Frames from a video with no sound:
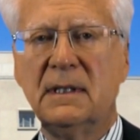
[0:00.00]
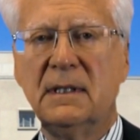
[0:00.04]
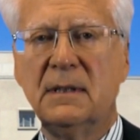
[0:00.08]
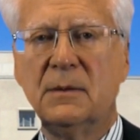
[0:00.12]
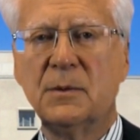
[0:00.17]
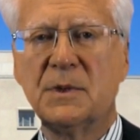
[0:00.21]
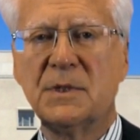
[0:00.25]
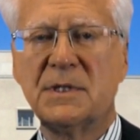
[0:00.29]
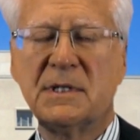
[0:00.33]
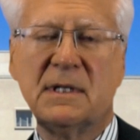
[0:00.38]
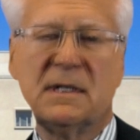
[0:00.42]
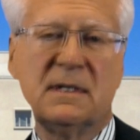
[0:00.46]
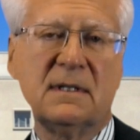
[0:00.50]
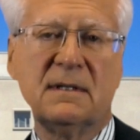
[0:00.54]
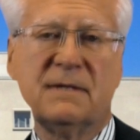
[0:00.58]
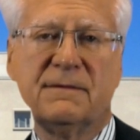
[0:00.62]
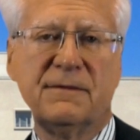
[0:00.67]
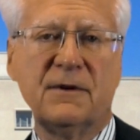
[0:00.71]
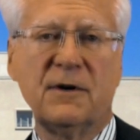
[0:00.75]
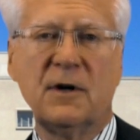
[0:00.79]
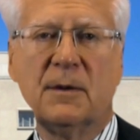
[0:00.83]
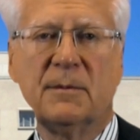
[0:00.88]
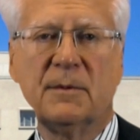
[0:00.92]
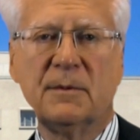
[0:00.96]
He was in the
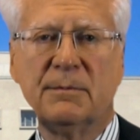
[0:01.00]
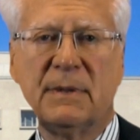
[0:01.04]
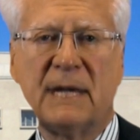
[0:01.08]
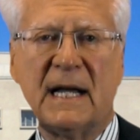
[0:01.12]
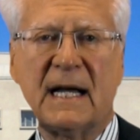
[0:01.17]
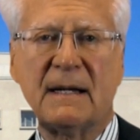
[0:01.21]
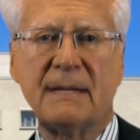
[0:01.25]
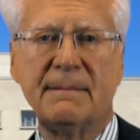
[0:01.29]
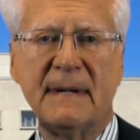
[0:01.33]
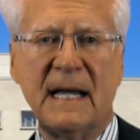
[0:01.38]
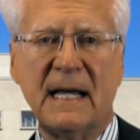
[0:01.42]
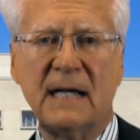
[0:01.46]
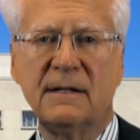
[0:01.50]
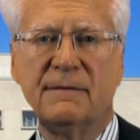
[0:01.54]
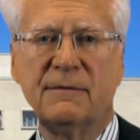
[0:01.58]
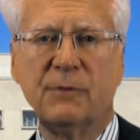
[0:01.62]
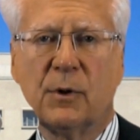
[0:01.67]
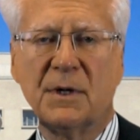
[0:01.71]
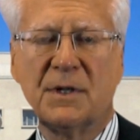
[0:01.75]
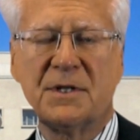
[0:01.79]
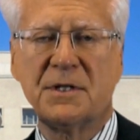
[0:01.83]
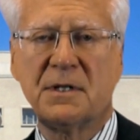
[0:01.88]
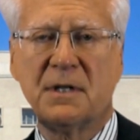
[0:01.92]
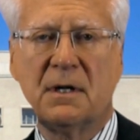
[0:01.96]
firm of Black,
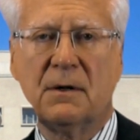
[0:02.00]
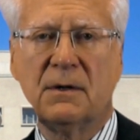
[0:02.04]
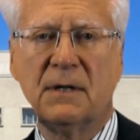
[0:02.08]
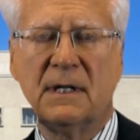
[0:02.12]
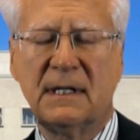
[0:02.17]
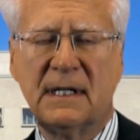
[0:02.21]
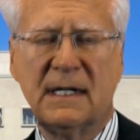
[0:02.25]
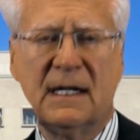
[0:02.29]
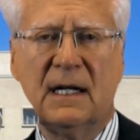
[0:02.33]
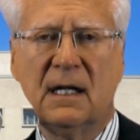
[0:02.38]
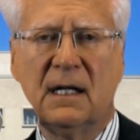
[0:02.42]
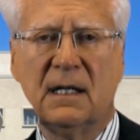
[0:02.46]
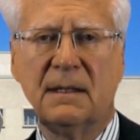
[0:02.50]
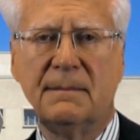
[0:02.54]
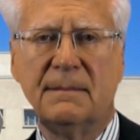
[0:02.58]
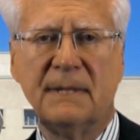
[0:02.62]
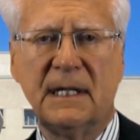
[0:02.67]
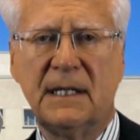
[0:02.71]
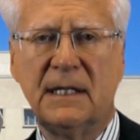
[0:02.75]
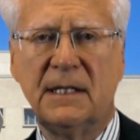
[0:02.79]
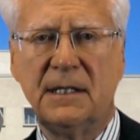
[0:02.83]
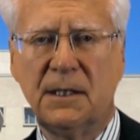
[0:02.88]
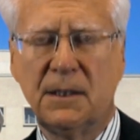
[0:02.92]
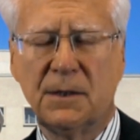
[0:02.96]
Manafort, Stone, and Kelly
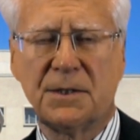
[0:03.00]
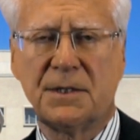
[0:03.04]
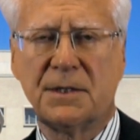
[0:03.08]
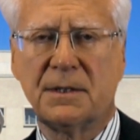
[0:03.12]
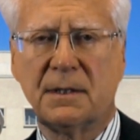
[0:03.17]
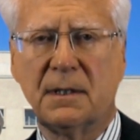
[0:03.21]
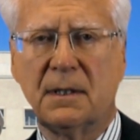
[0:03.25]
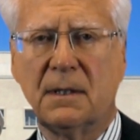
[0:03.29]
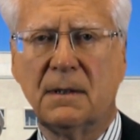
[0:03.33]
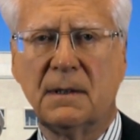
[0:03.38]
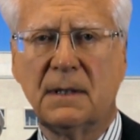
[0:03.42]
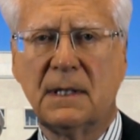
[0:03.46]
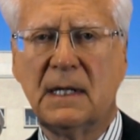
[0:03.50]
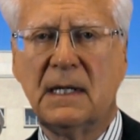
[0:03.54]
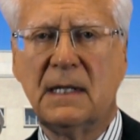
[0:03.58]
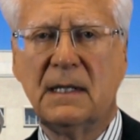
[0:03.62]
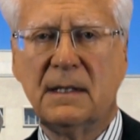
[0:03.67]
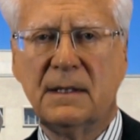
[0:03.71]
many years ago.